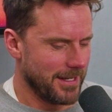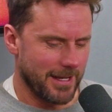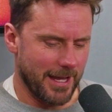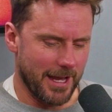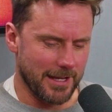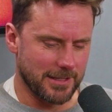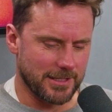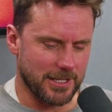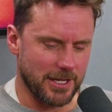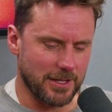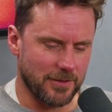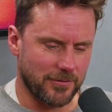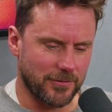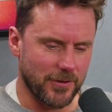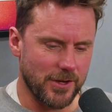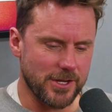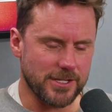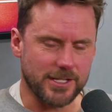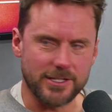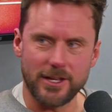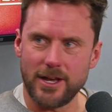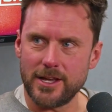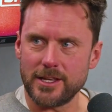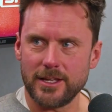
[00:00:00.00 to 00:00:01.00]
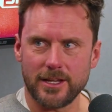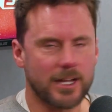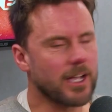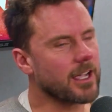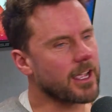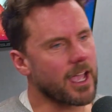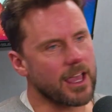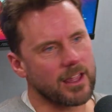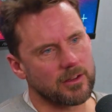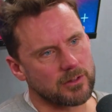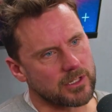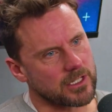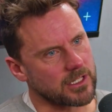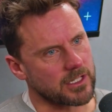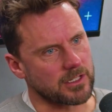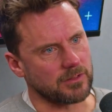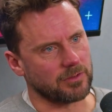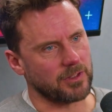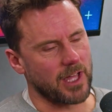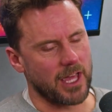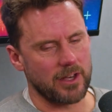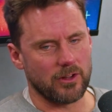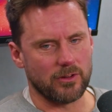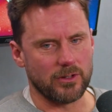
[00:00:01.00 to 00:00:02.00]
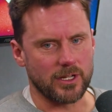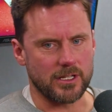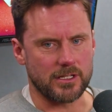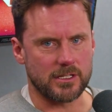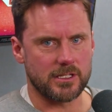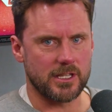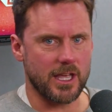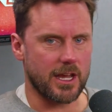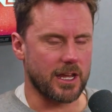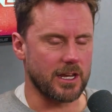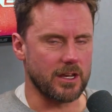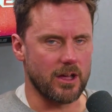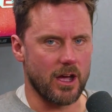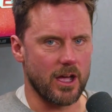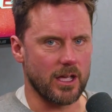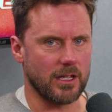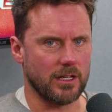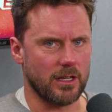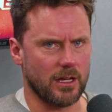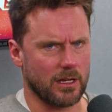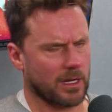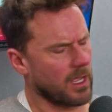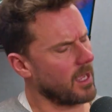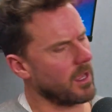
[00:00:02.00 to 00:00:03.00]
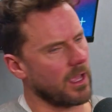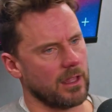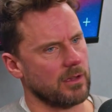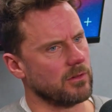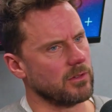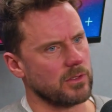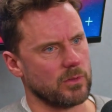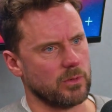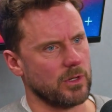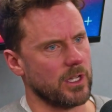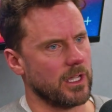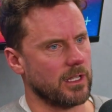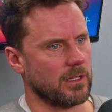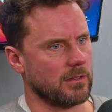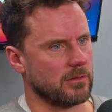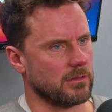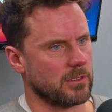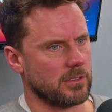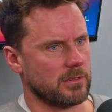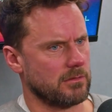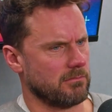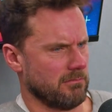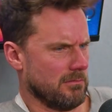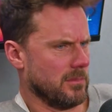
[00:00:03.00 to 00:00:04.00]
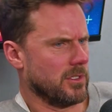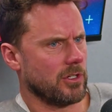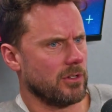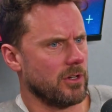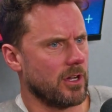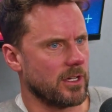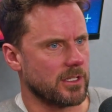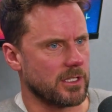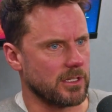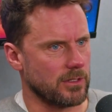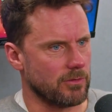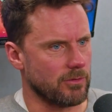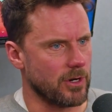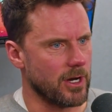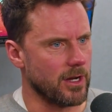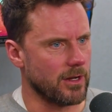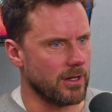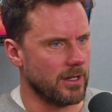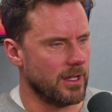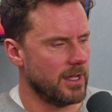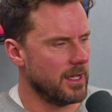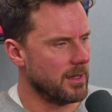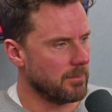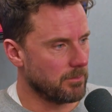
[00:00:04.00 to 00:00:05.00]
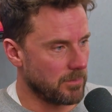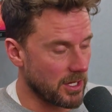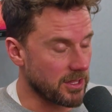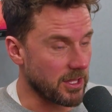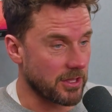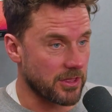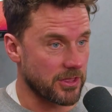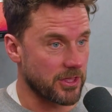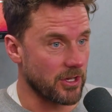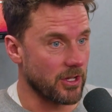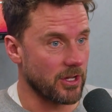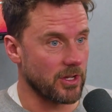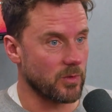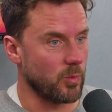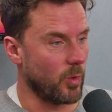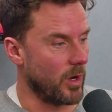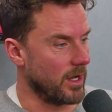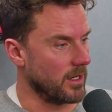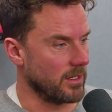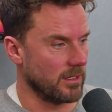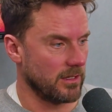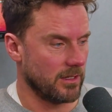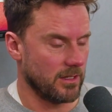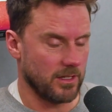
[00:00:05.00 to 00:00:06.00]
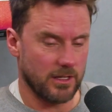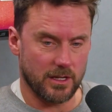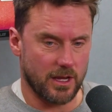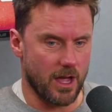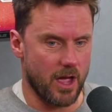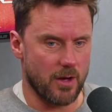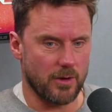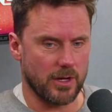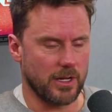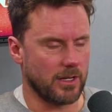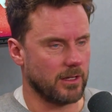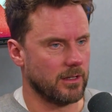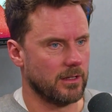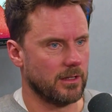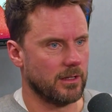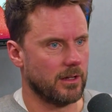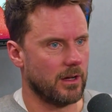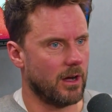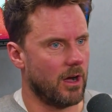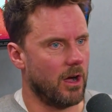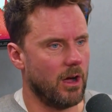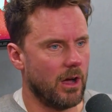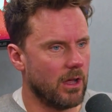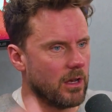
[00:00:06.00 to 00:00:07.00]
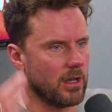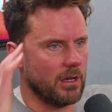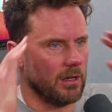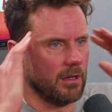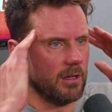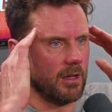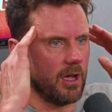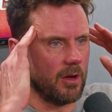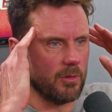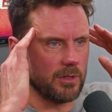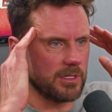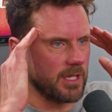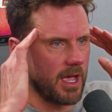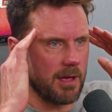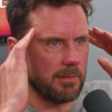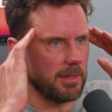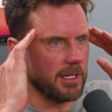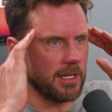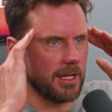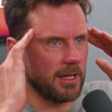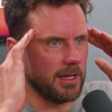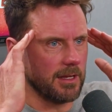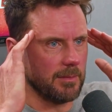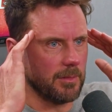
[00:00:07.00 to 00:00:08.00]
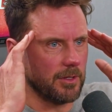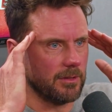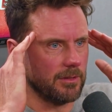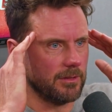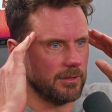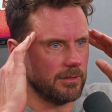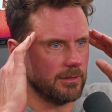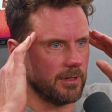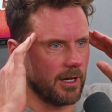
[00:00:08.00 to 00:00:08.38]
And so the first night, you're like, okay, that was just a flat audience. Second night, you're like, okay, that was weird. That was 2 nights in a row. Yeah. By the third one, you're going, I don't know what's happening anymore.